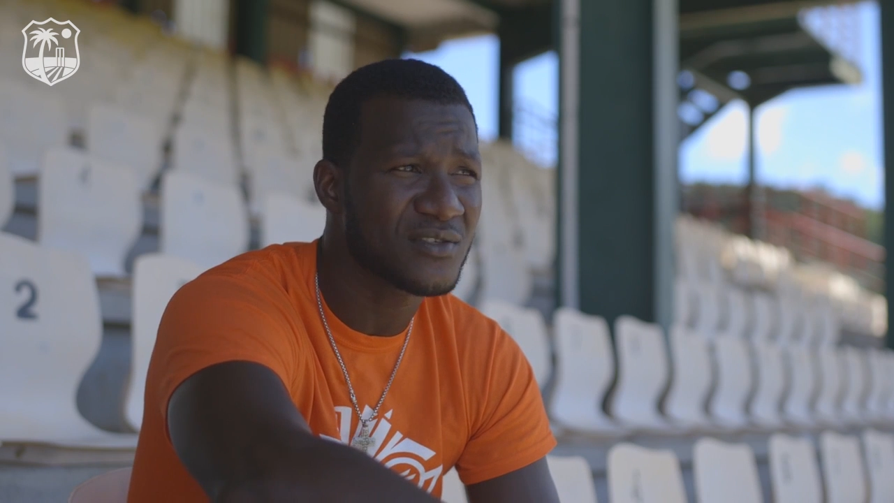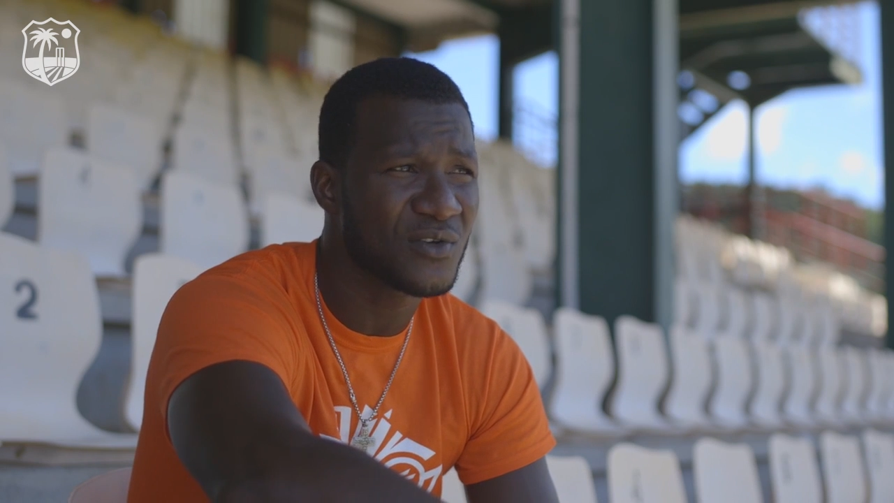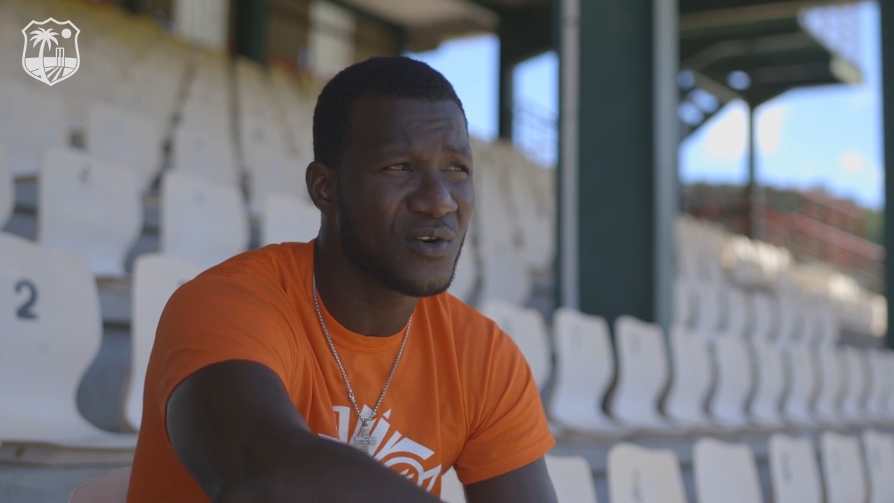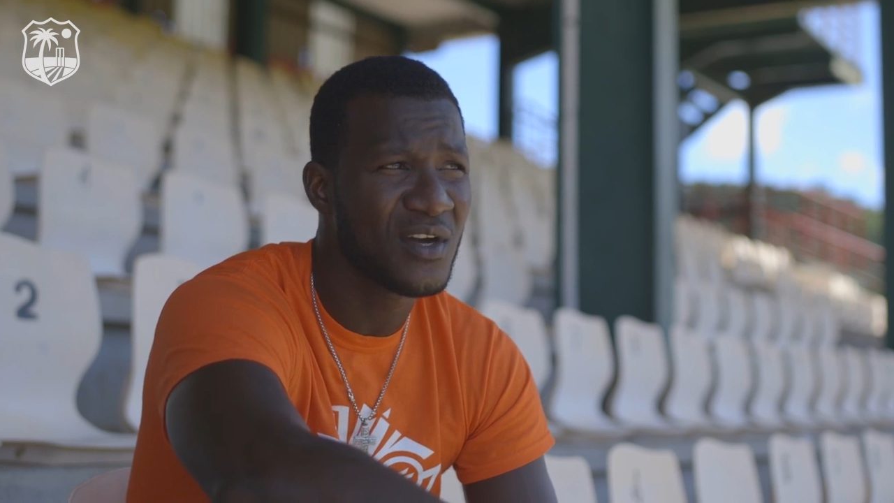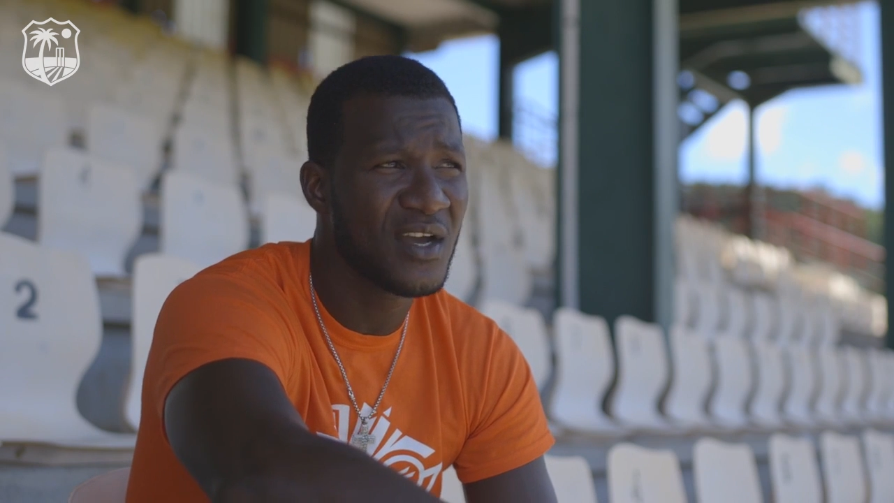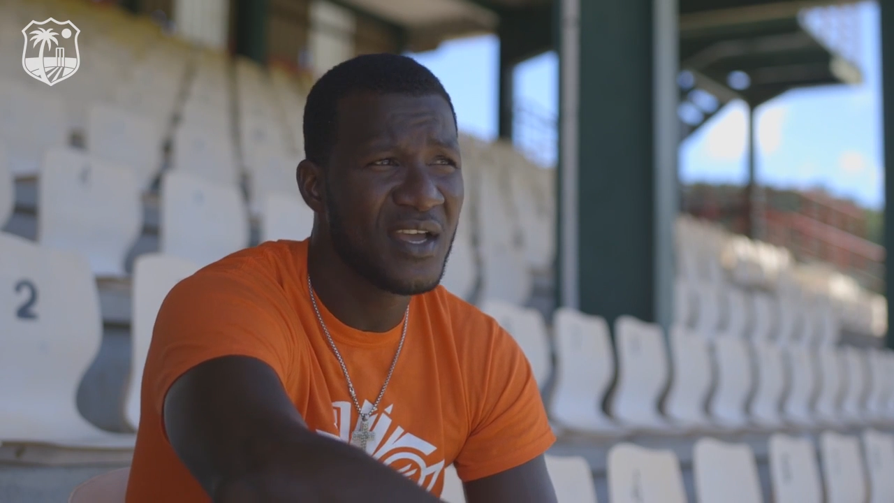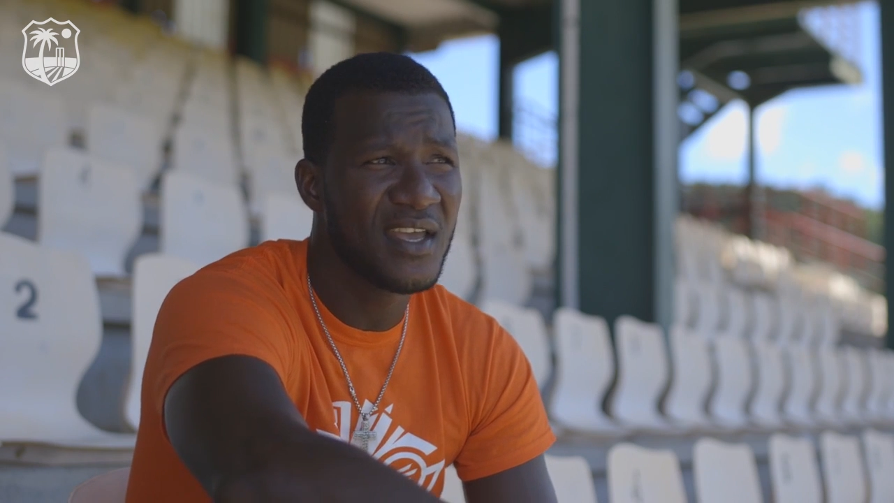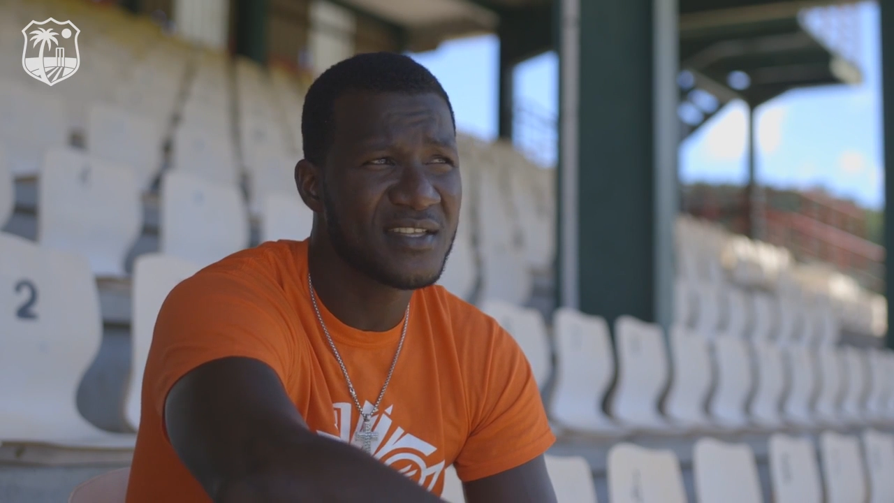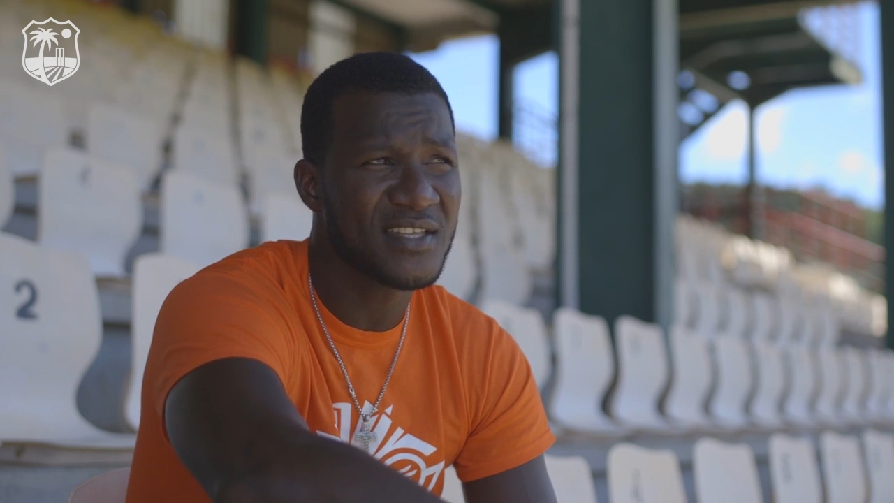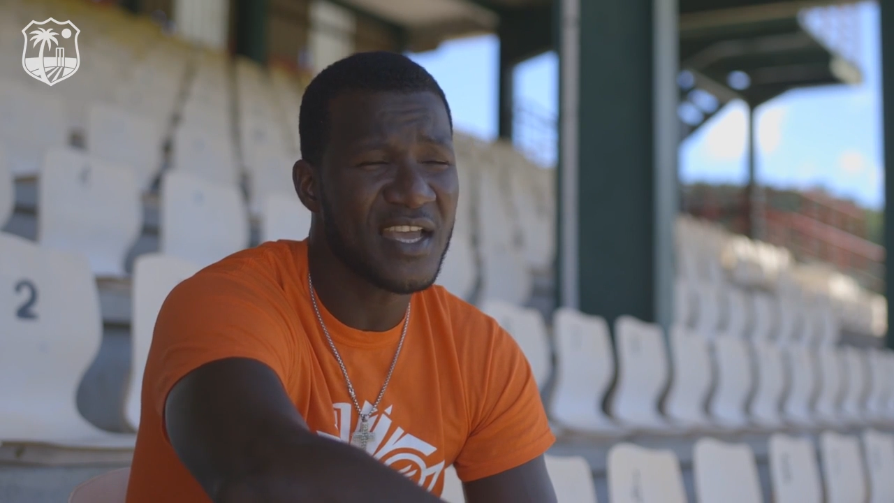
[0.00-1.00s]
So
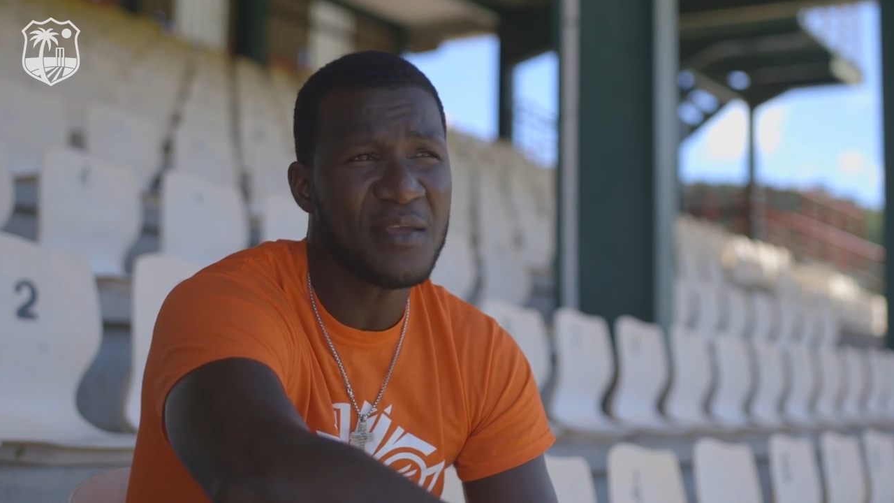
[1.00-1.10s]
it's